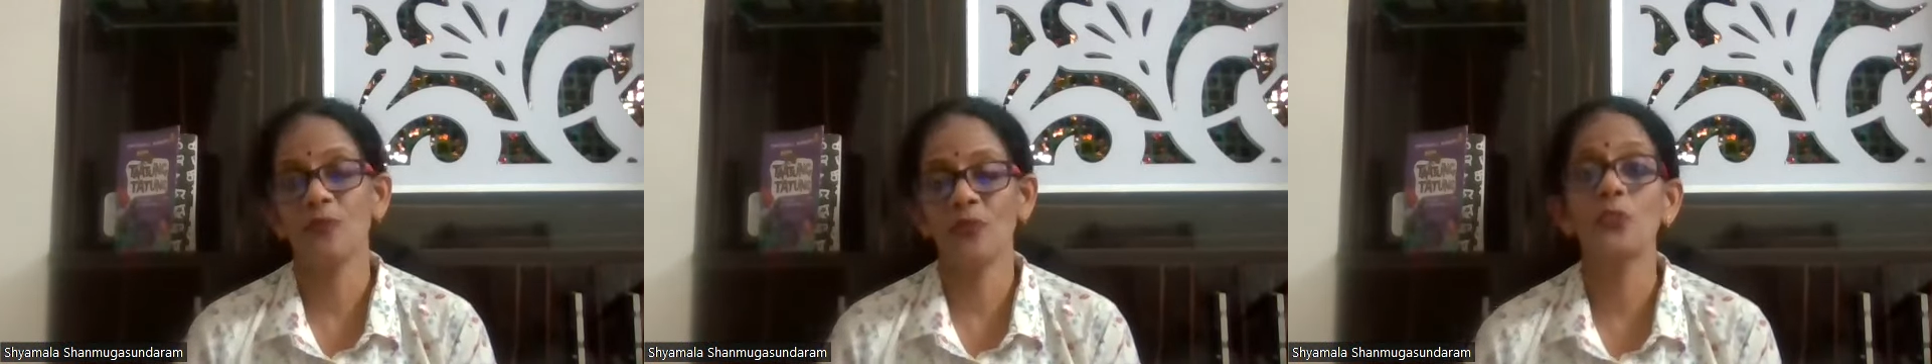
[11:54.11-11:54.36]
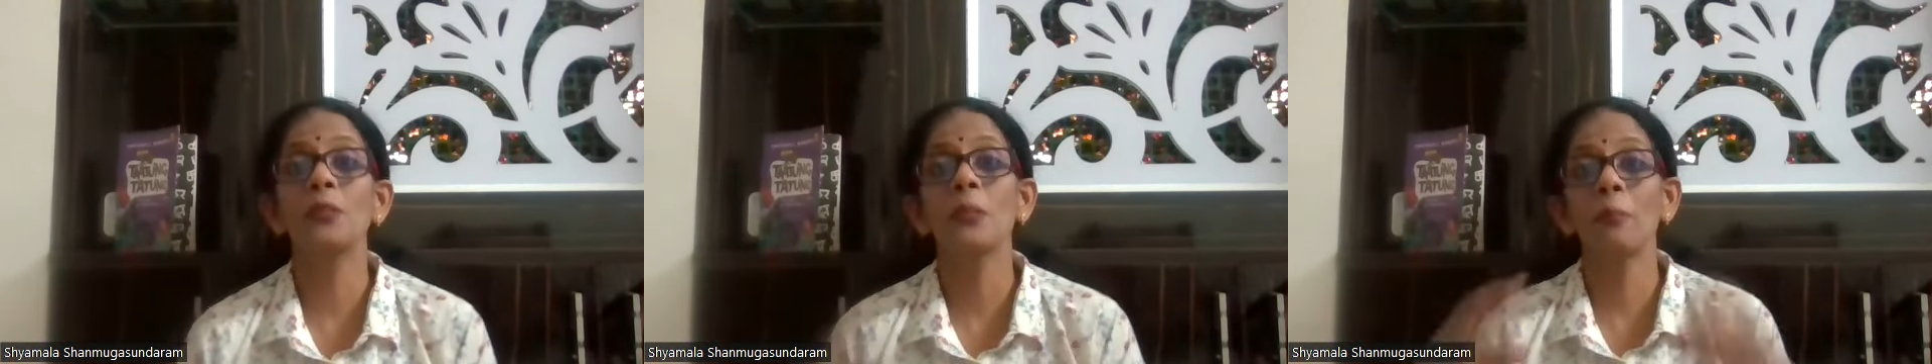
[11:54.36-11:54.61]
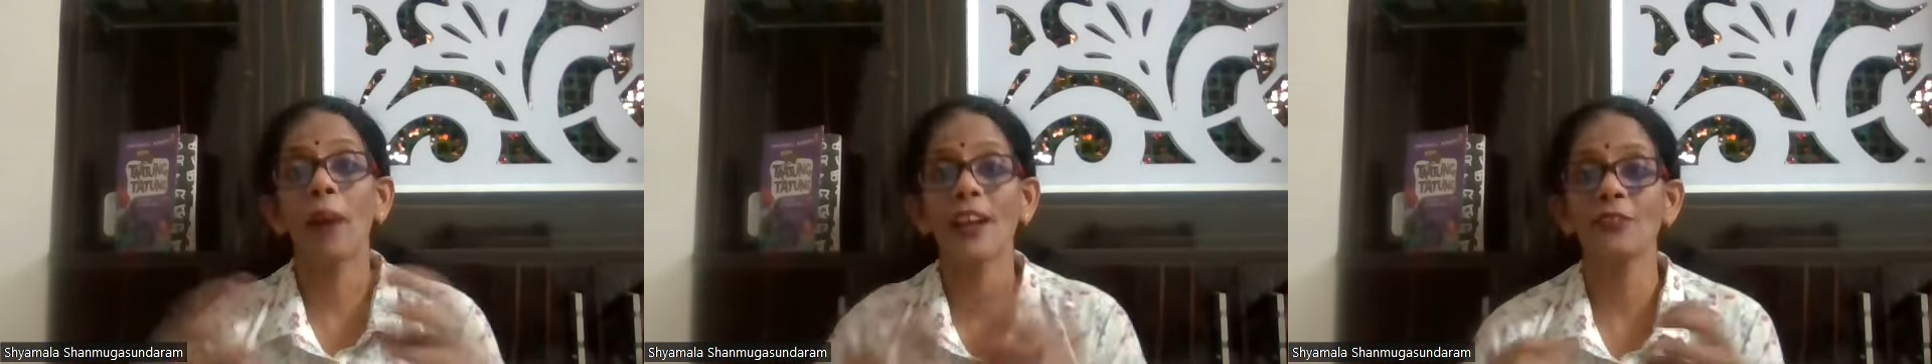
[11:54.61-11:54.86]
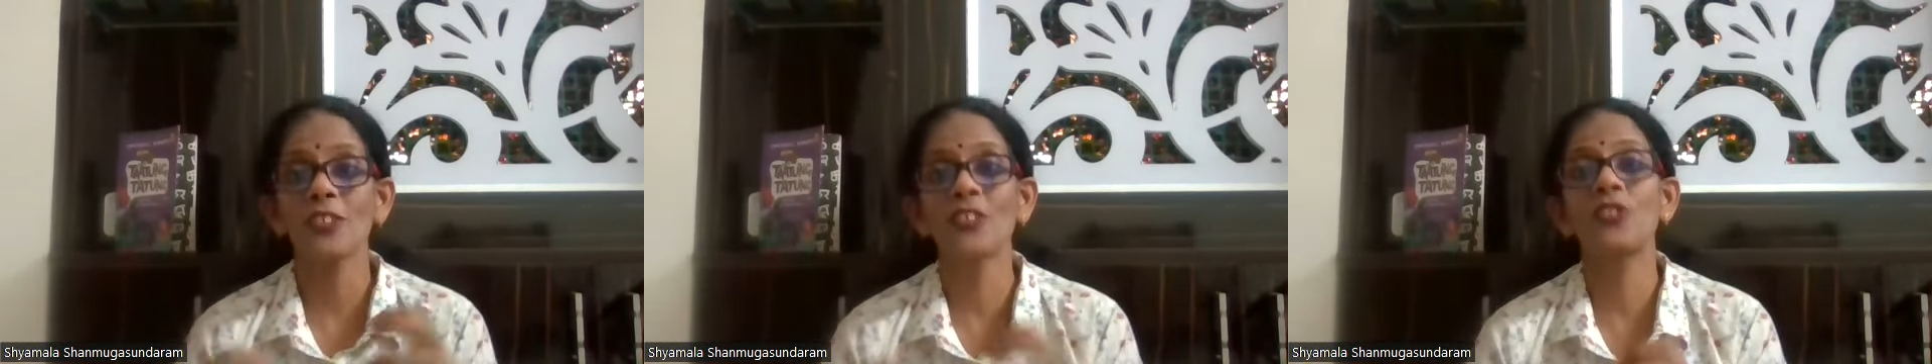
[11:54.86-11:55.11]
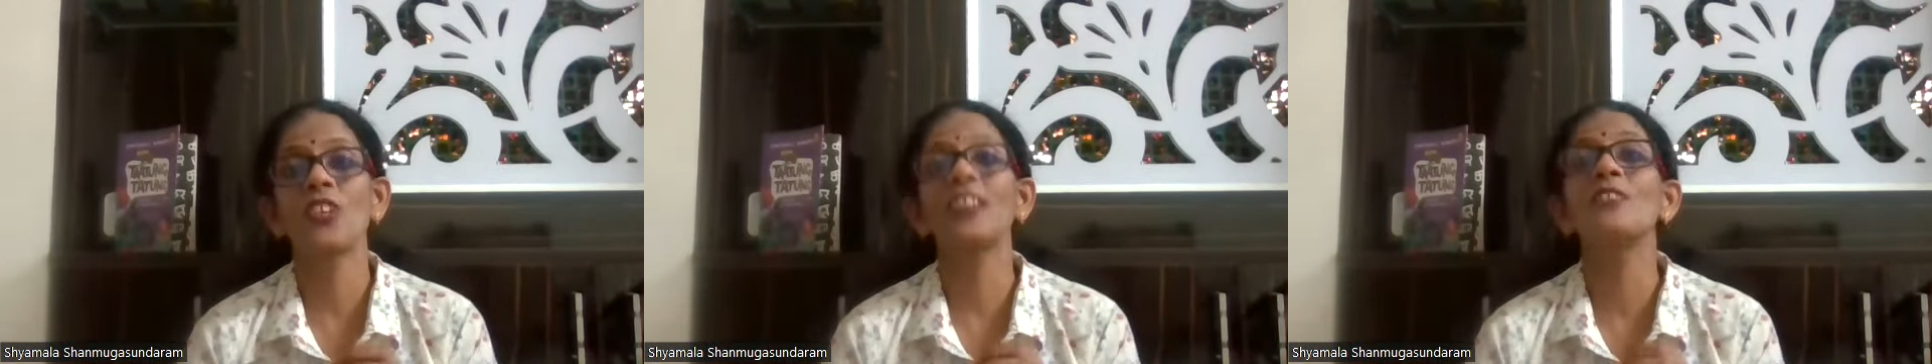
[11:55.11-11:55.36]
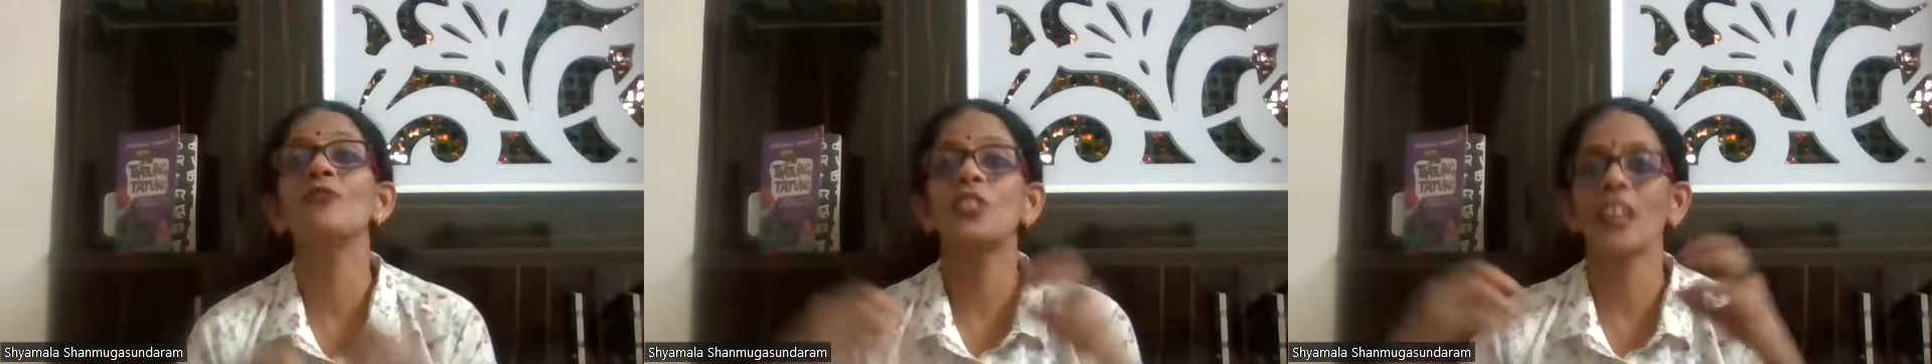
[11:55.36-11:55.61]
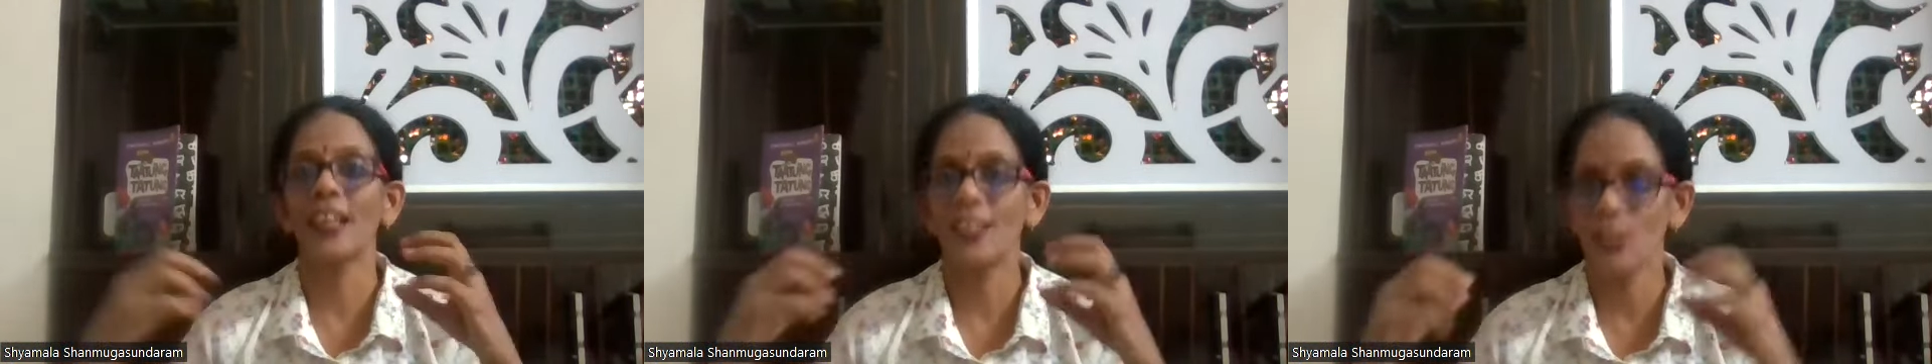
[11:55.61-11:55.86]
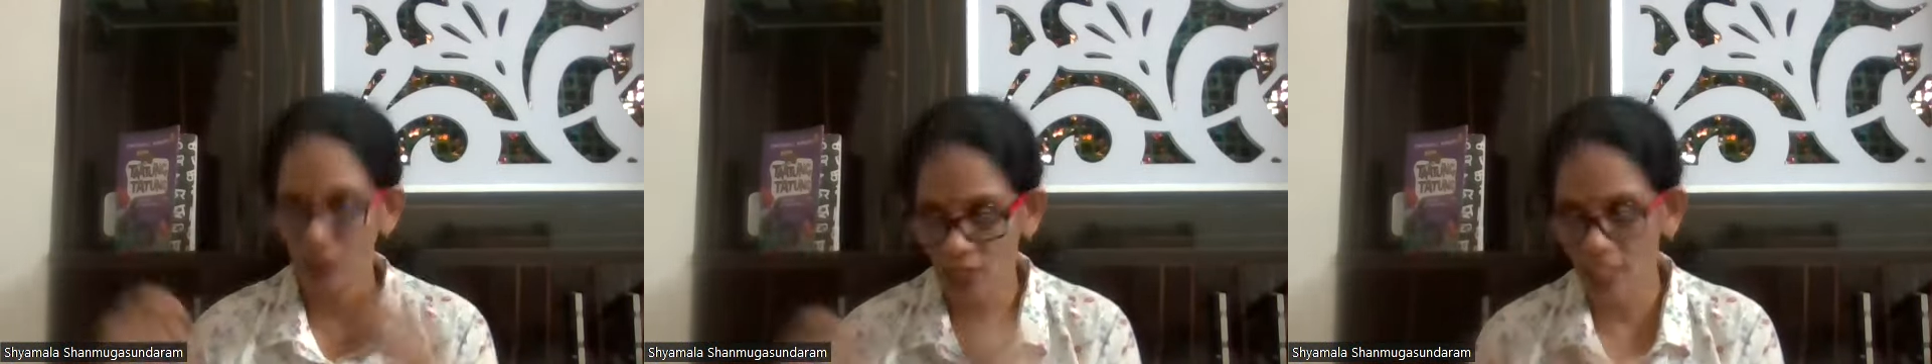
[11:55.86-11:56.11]
We should be the part of the Correct. chain which
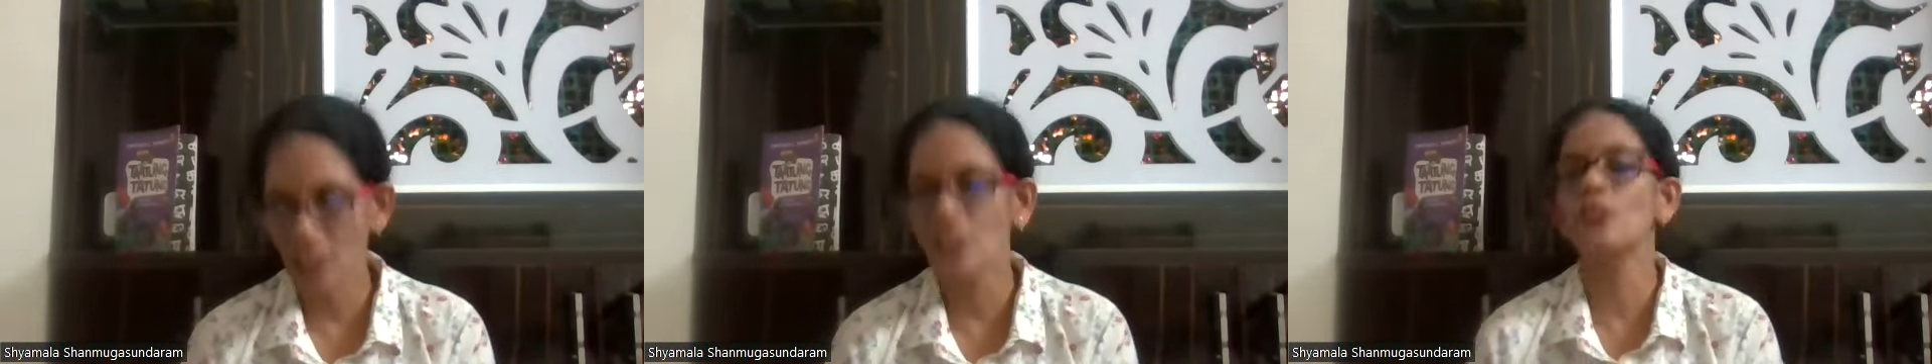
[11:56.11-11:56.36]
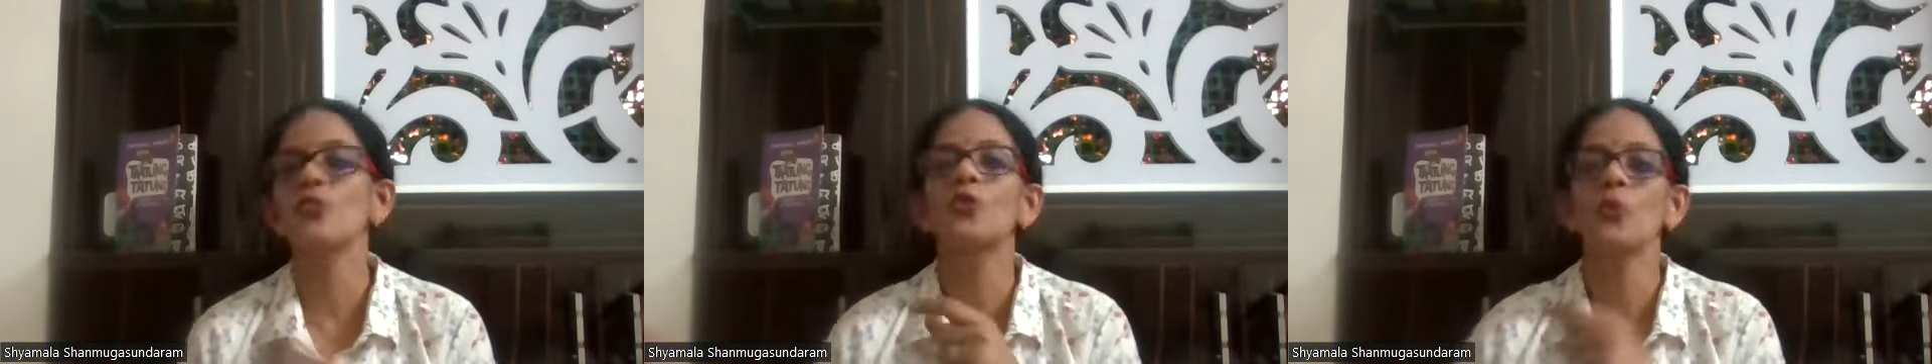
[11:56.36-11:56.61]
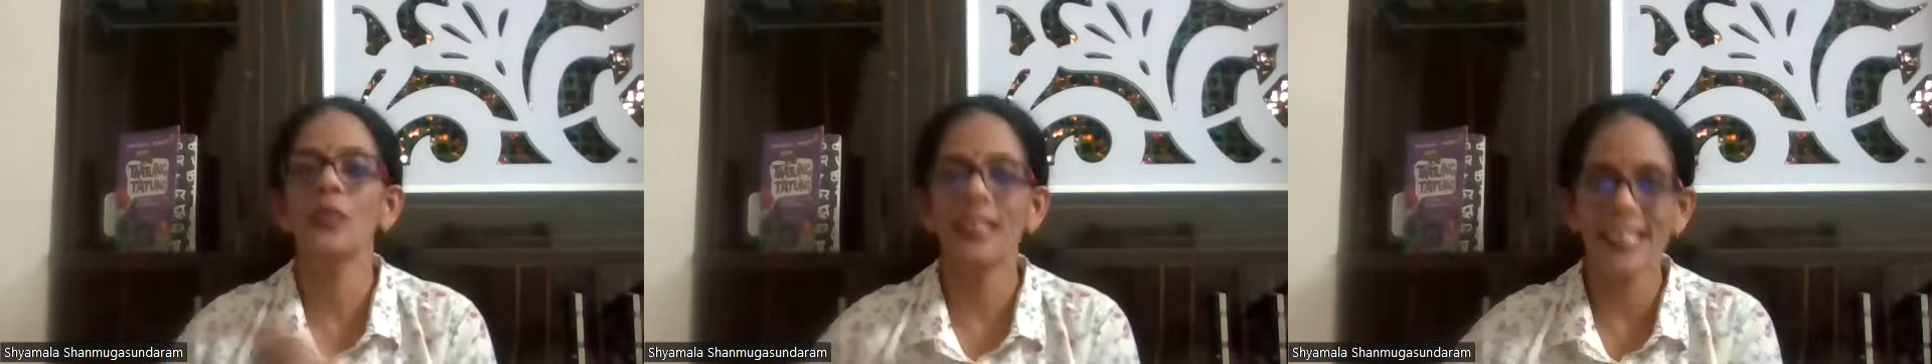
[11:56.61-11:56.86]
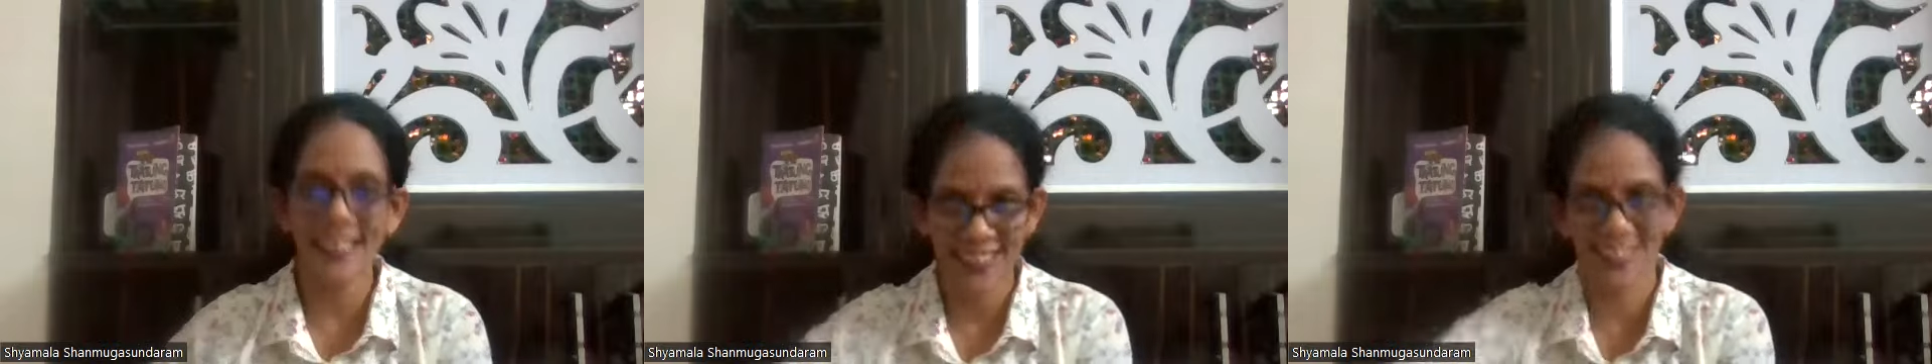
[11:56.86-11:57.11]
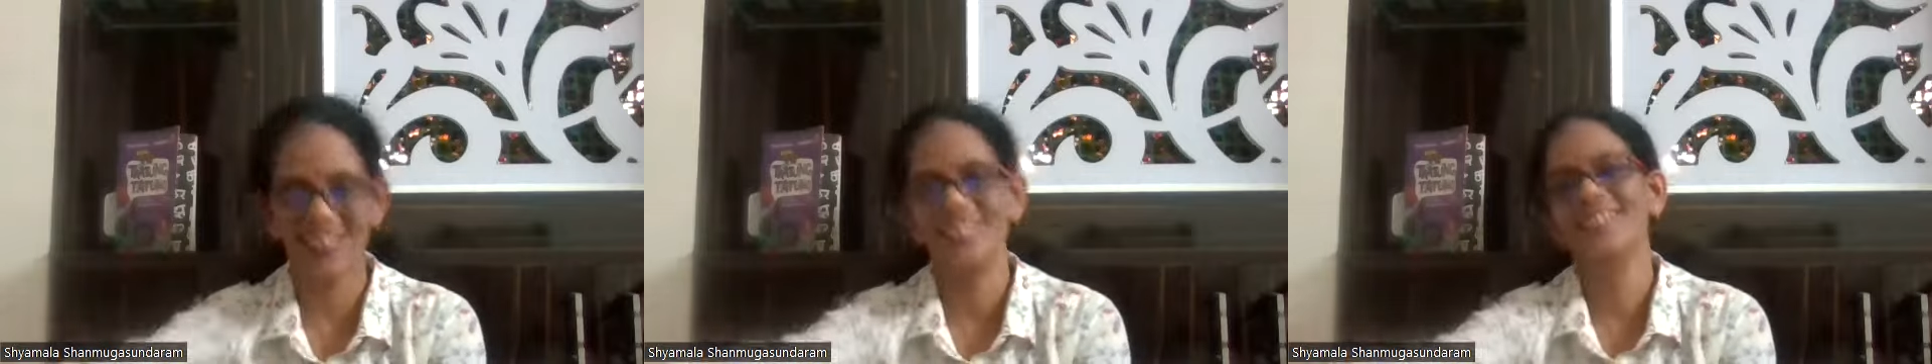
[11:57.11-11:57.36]
kind of continues to link.